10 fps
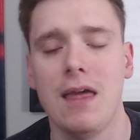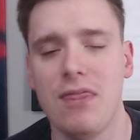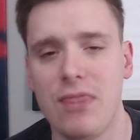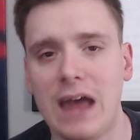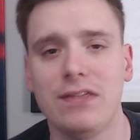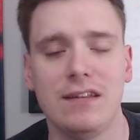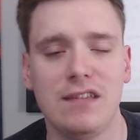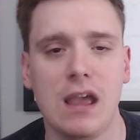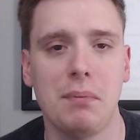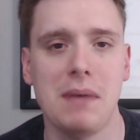that the
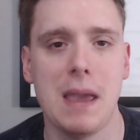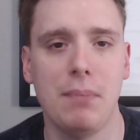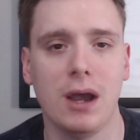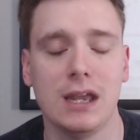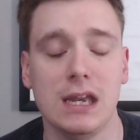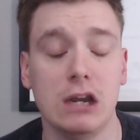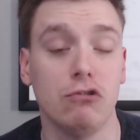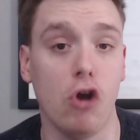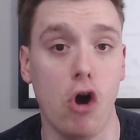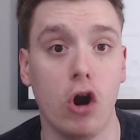Tampa Bay
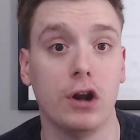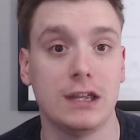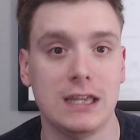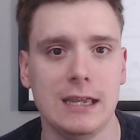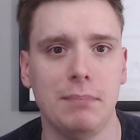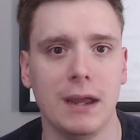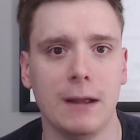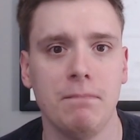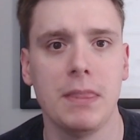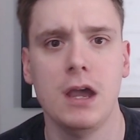Buccaneers are
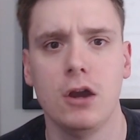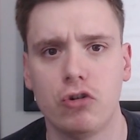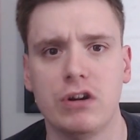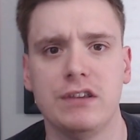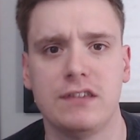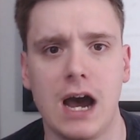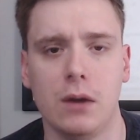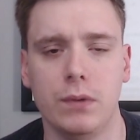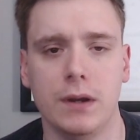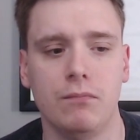keeping Chris
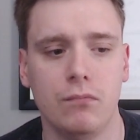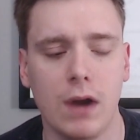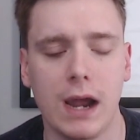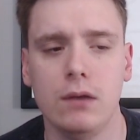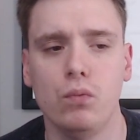Godwin, right?